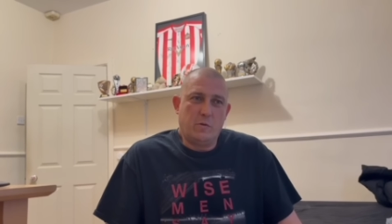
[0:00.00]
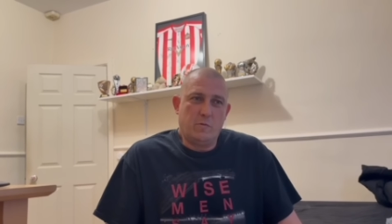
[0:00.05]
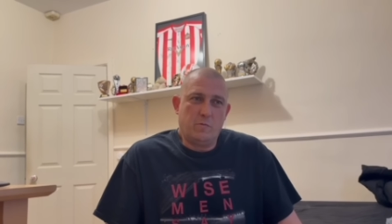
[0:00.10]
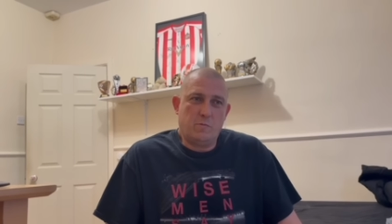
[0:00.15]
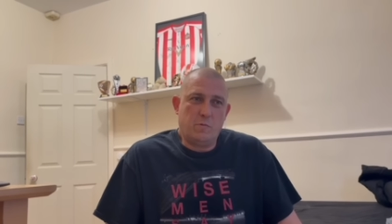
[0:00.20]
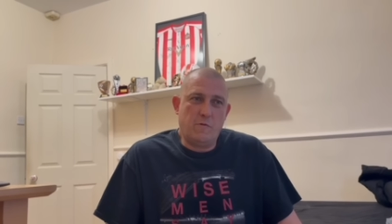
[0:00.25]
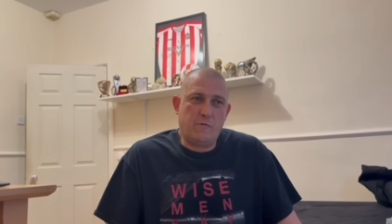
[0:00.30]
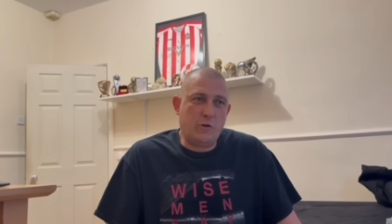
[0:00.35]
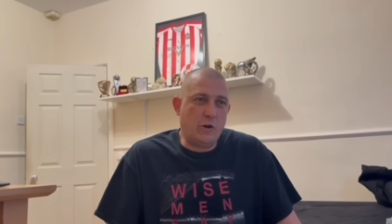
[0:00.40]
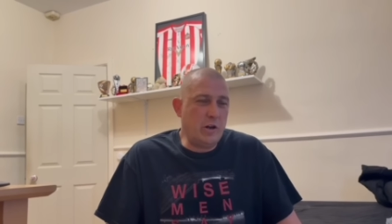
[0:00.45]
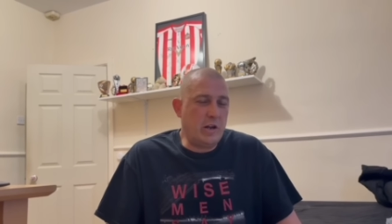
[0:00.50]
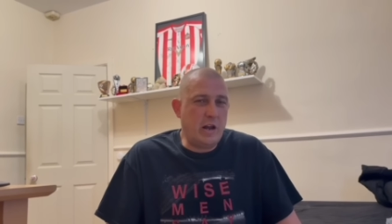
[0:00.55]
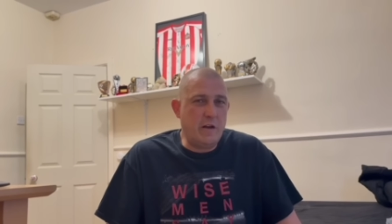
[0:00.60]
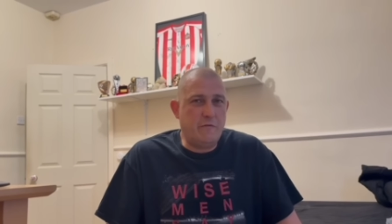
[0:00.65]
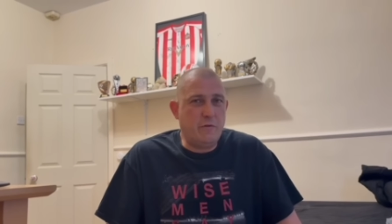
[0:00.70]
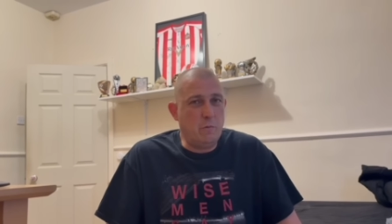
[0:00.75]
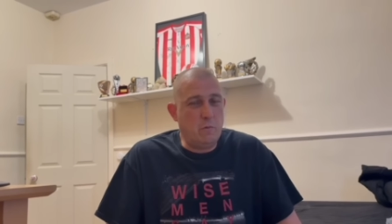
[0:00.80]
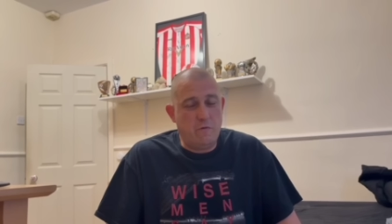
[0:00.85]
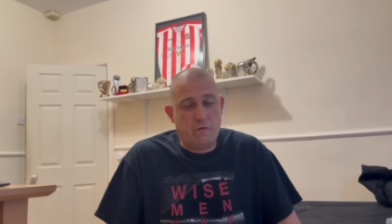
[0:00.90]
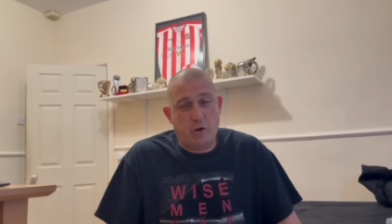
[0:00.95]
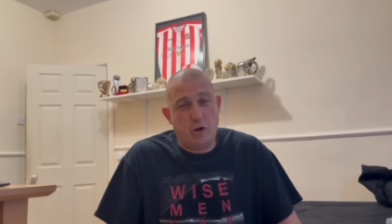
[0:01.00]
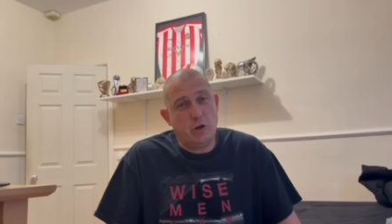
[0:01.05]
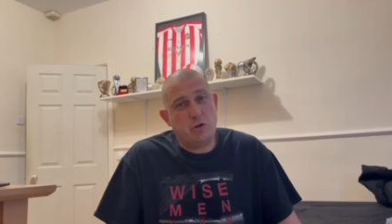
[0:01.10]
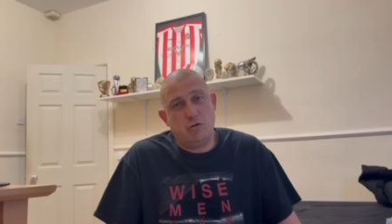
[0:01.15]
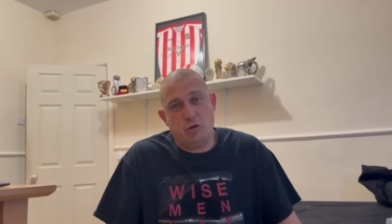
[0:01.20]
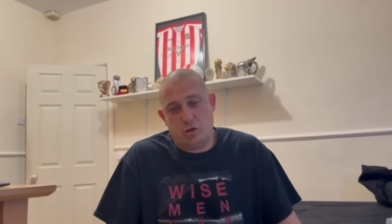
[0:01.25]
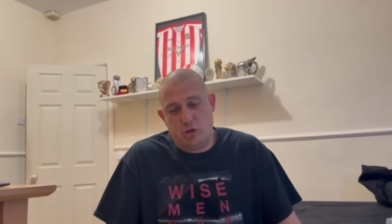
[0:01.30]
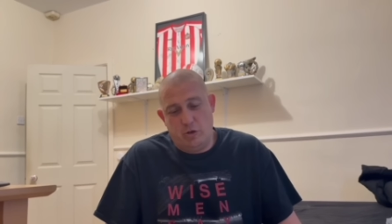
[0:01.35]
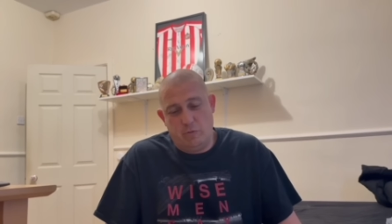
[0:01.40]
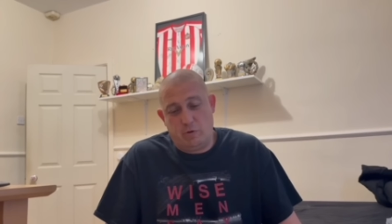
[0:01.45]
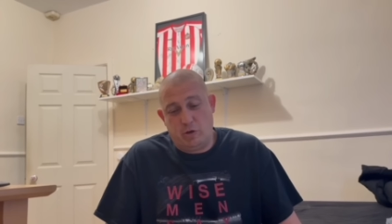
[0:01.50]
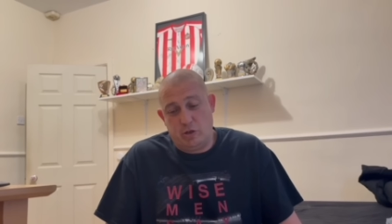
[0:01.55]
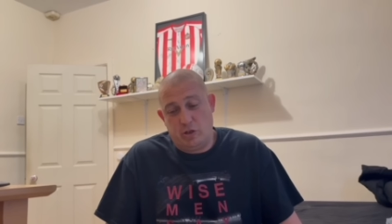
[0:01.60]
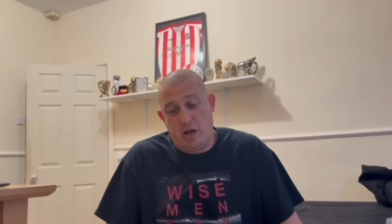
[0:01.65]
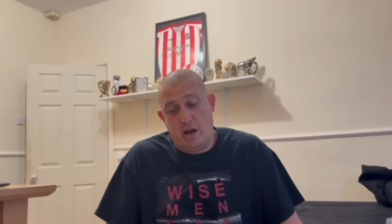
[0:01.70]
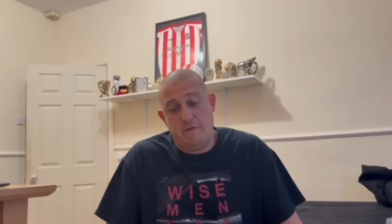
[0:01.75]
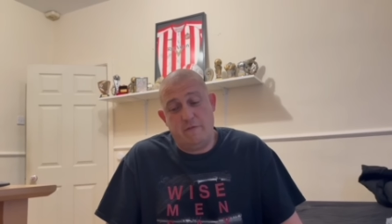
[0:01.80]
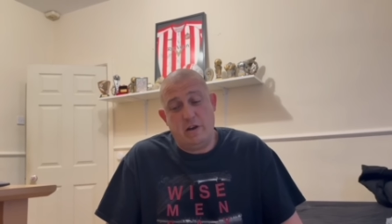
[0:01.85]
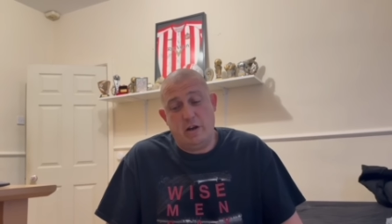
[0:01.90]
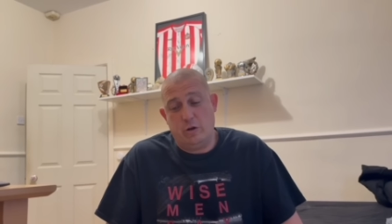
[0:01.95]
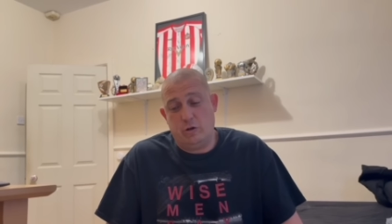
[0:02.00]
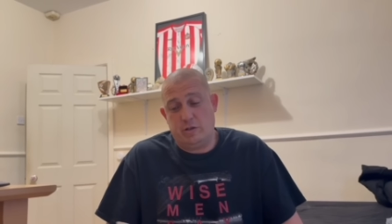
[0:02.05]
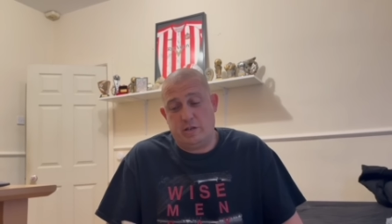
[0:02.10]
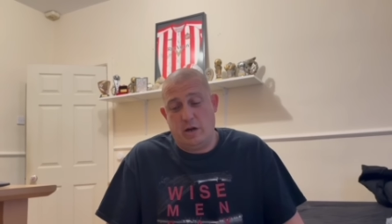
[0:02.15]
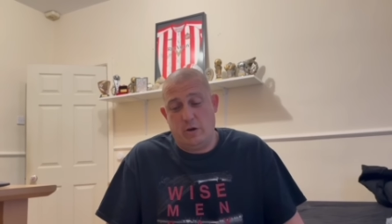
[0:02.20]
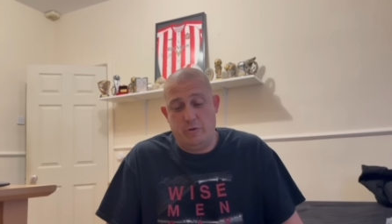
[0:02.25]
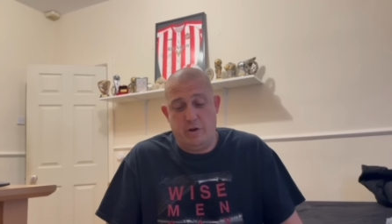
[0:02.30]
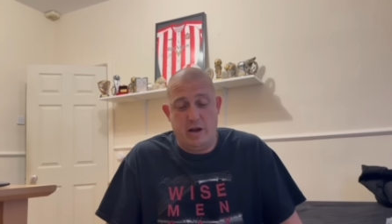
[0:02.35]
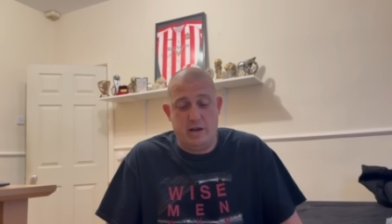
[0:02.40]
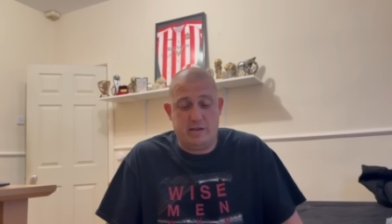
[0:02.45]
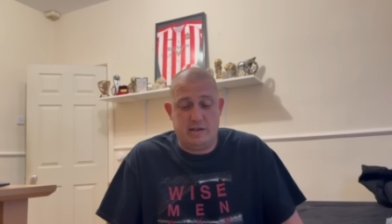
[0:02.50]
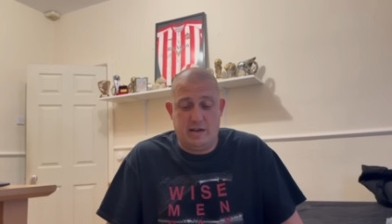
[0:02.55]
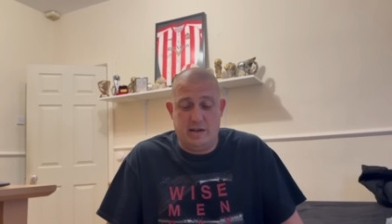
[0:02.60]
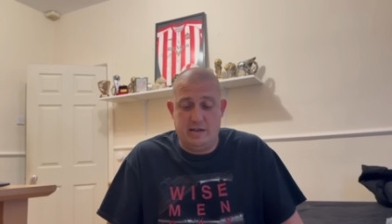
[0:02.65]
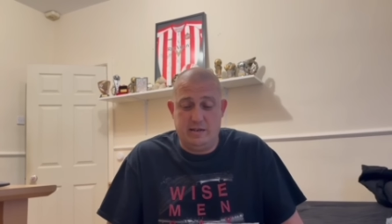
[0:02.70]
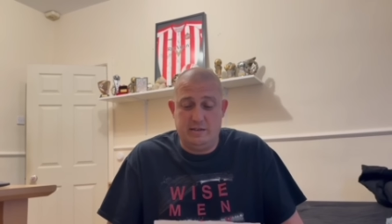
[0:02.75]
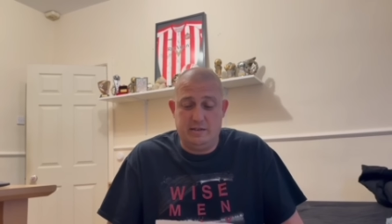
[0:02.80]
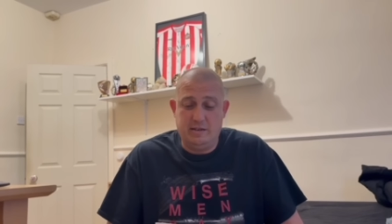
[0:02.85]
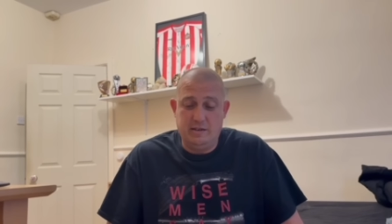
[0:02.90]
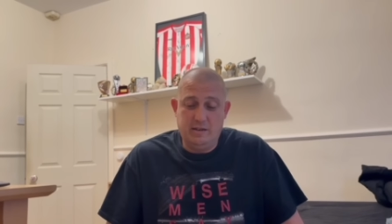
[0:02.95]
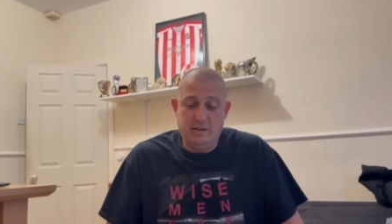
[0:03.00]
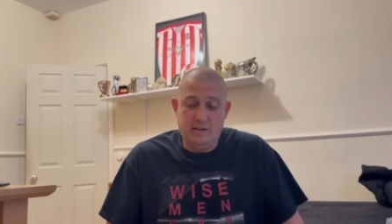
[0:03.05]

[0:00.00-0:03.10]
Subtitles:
we've got to trust them because they haven't let us down yet. And